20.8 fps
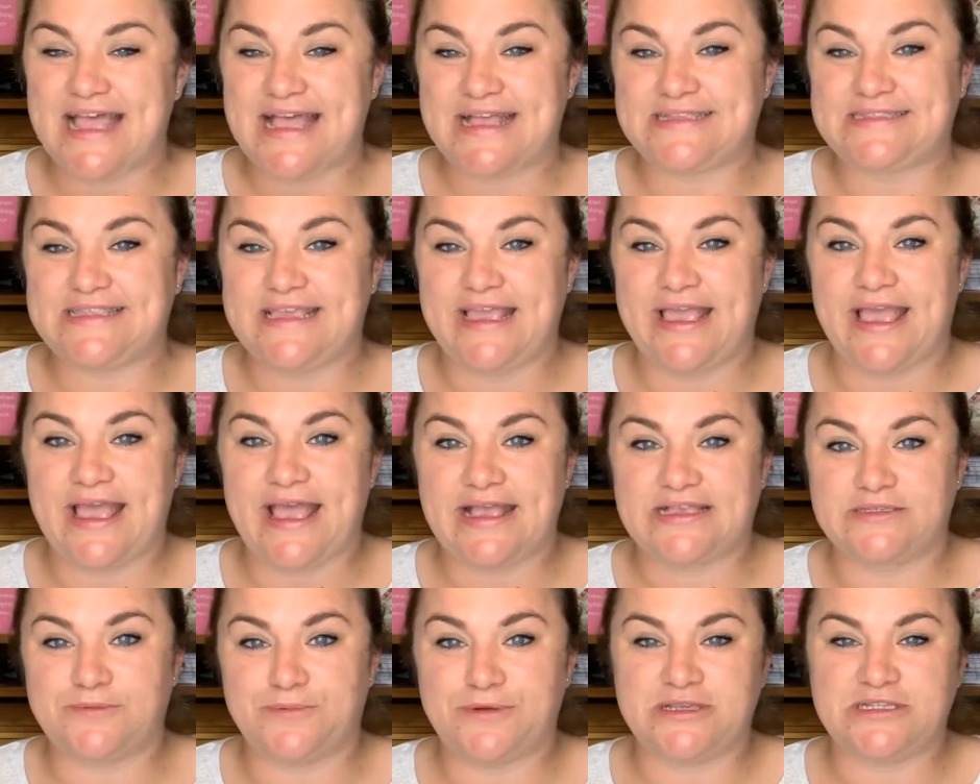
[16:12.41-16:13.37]
as the
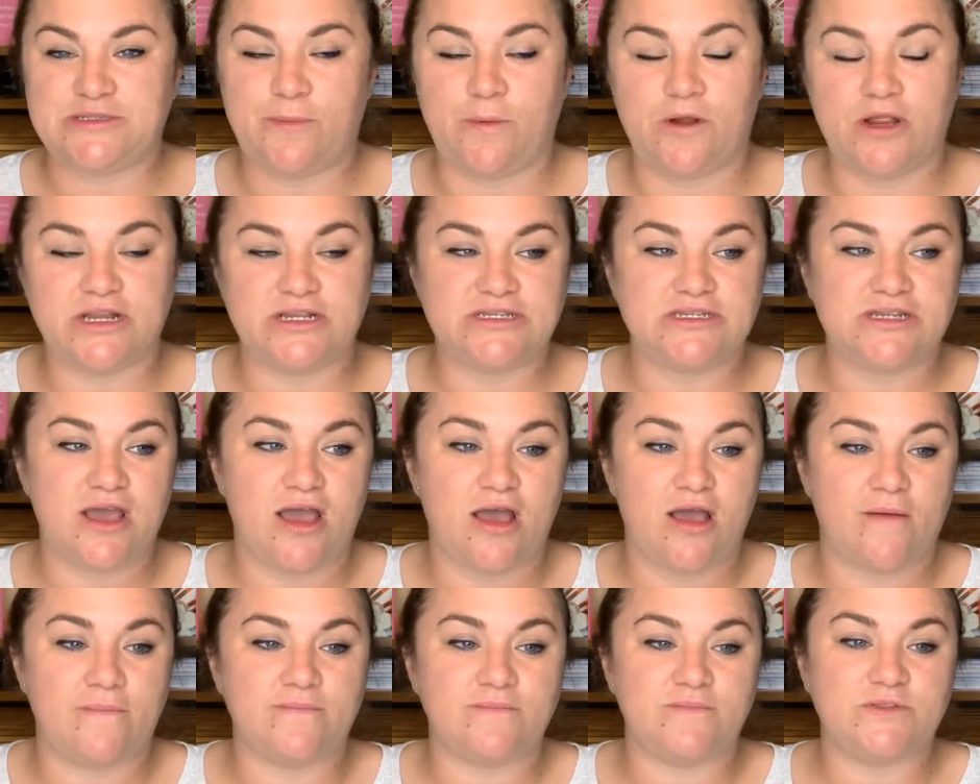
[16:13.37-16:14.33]
Esprit Sport
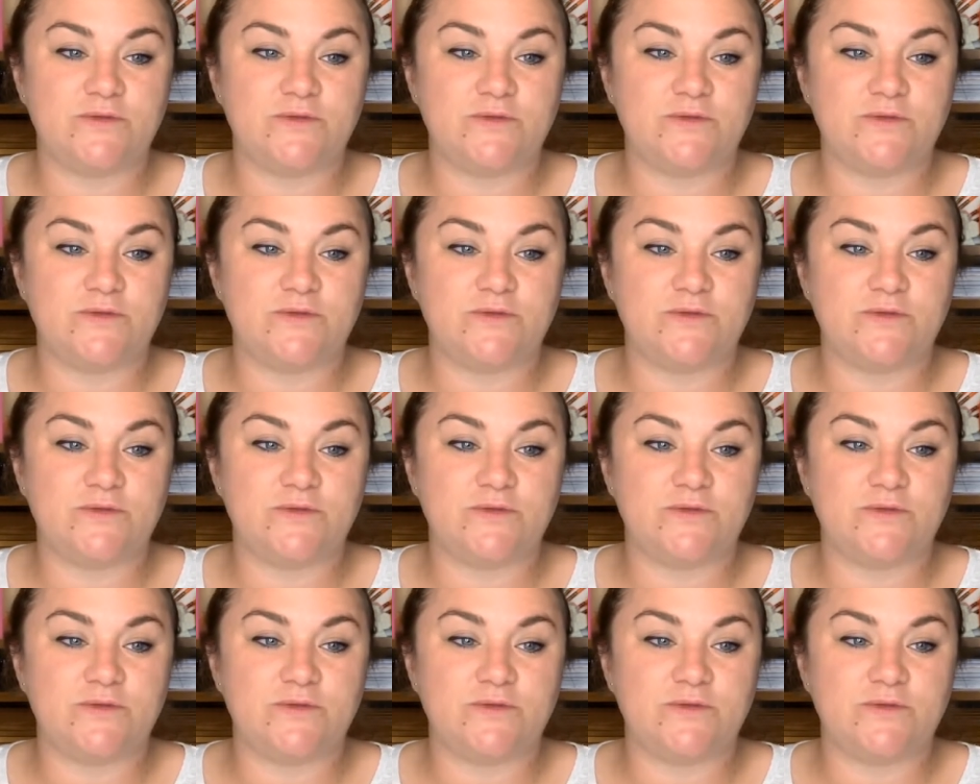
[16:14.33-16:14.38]
um,